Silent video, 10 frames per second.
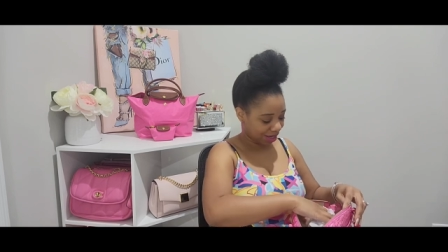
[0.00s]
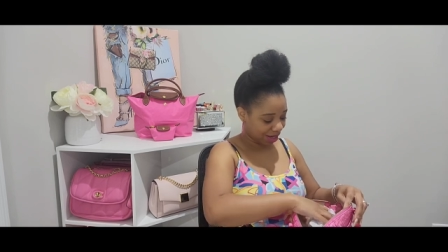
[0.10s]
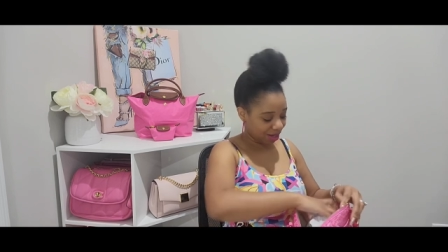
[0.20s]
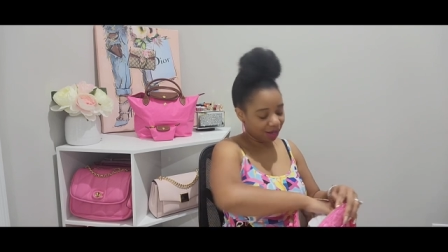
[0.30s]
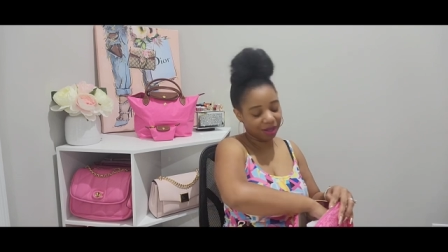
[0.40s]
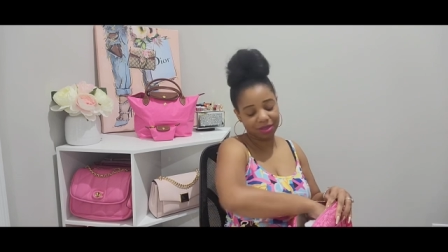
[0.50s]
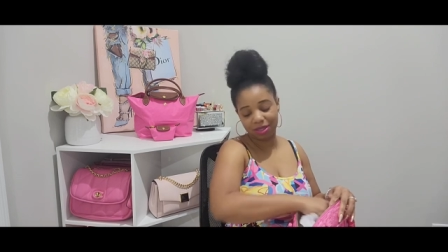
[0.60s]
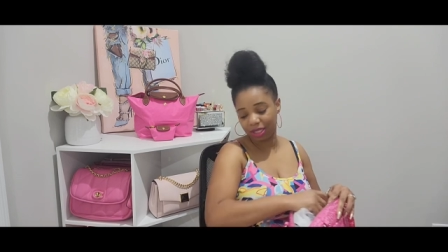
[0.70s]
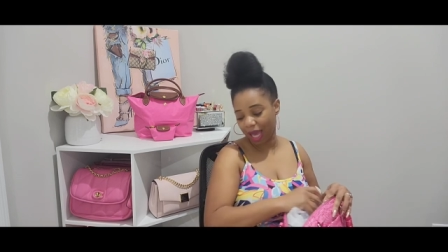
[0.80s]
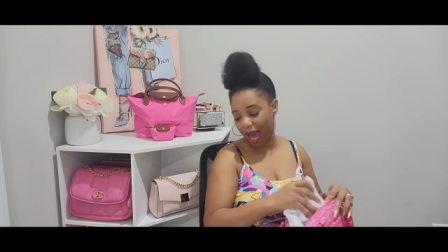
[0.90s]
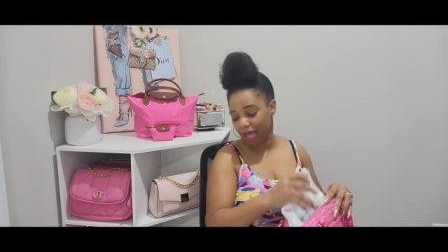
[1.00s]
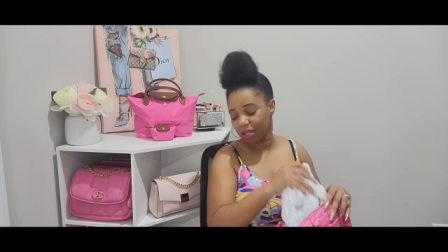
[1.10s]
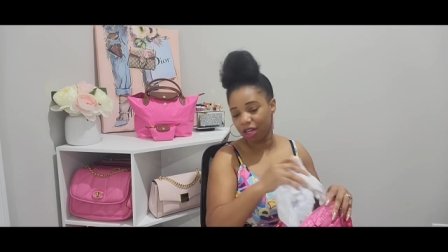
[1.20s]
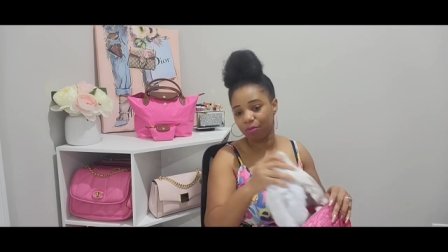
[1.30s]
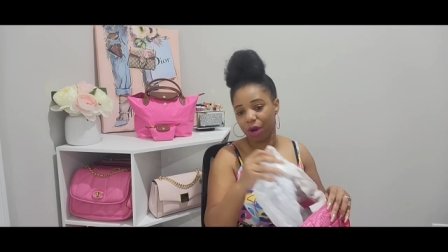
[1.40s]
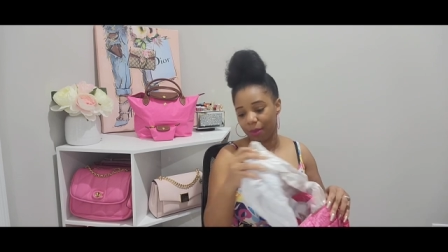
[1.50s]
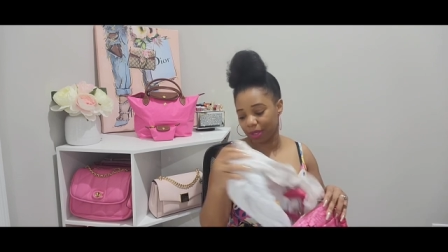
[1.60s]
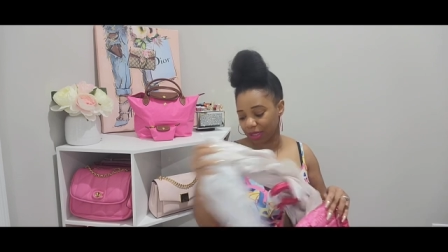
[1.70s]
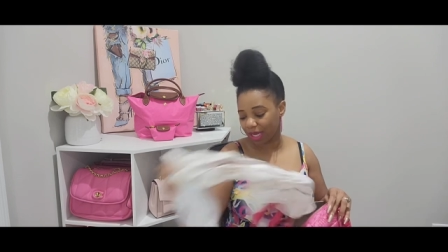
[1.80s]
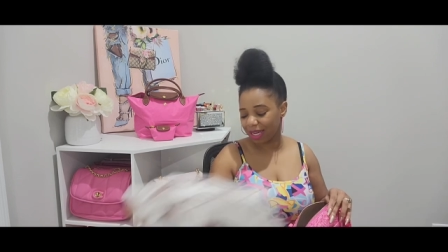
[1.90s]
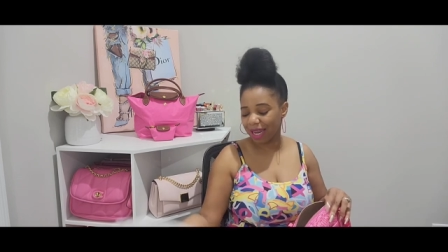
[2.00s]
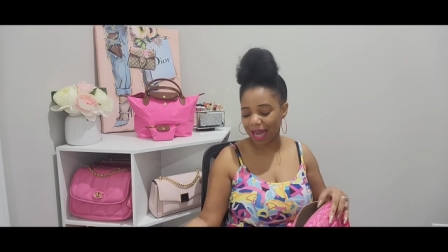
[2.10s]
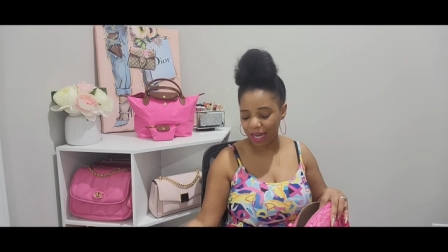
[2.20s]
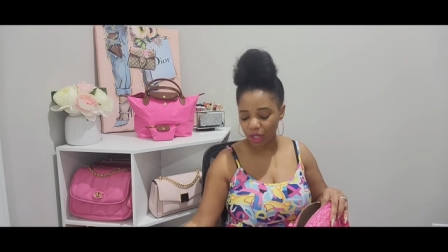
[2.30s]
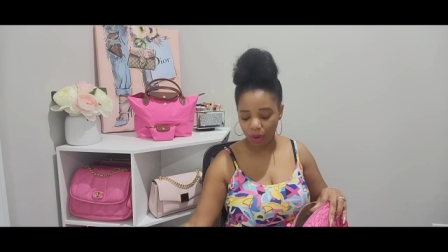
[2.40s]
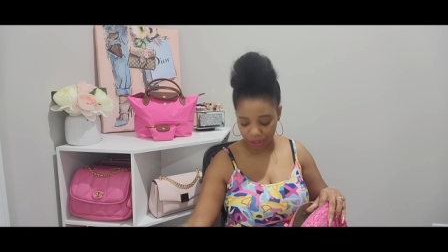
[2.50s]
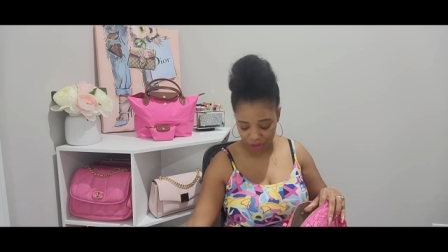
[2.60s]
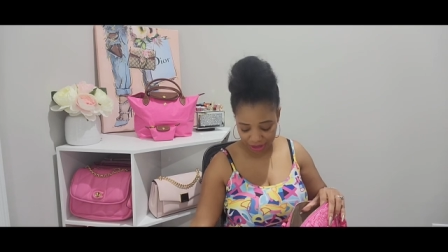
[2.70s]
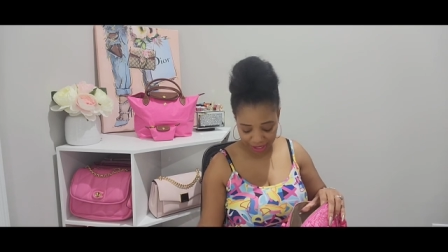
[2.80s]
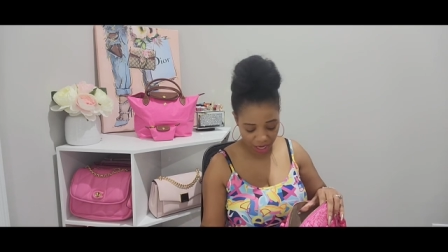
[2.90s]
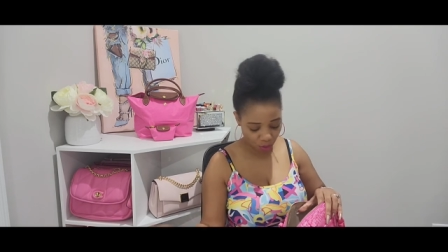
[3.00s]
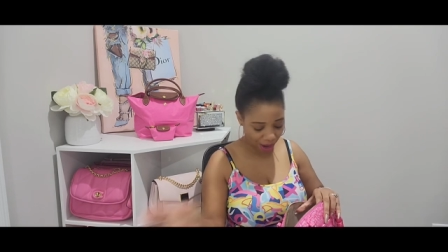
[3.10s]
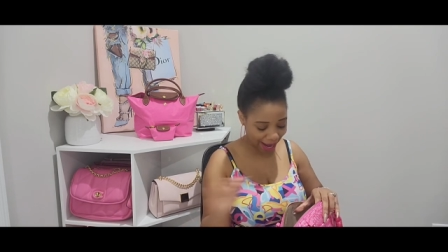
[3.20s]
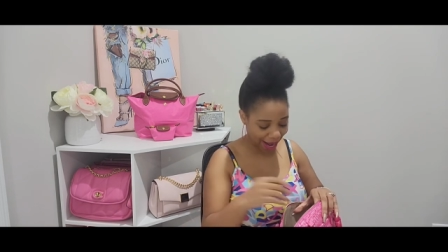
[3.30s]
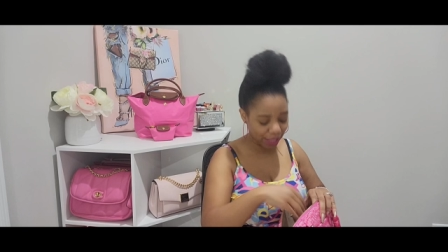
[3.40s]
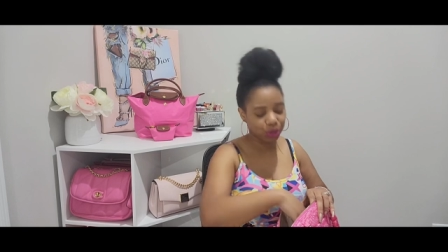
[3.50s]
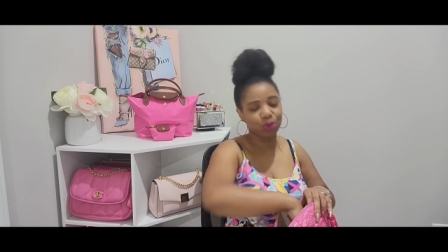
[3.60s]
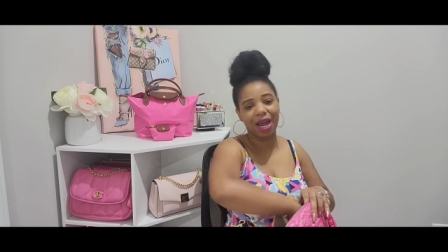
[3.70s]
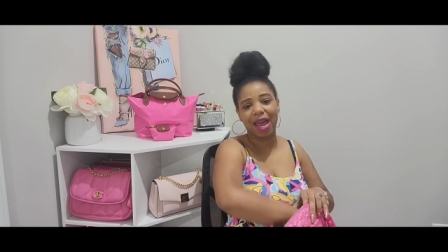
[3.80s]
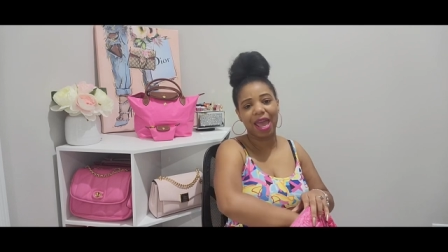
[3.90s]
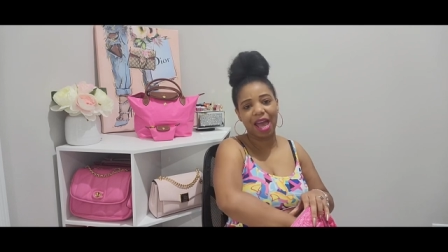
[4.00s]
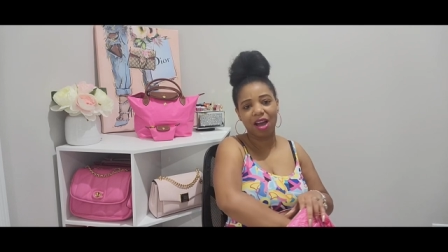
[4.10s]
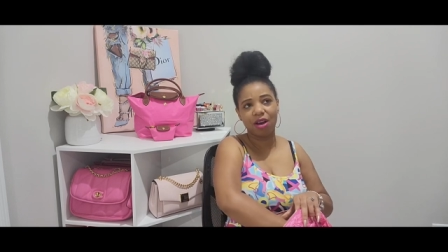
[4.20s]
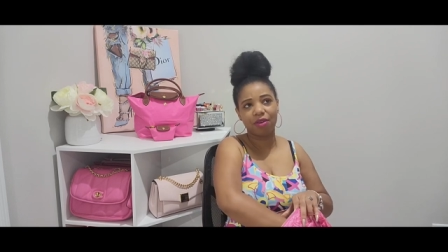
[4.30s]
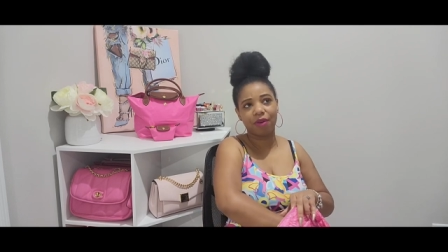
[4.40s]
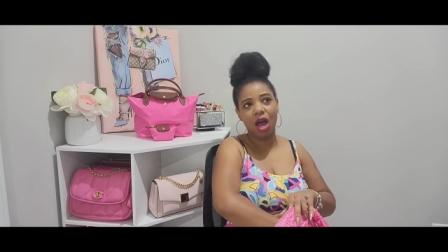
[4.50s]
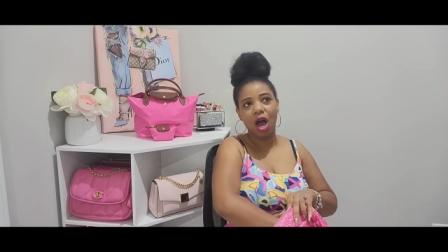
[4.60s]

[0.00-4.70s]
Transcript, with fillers: Oh, see, I love Brahmin. And, and I don't understand why I do not have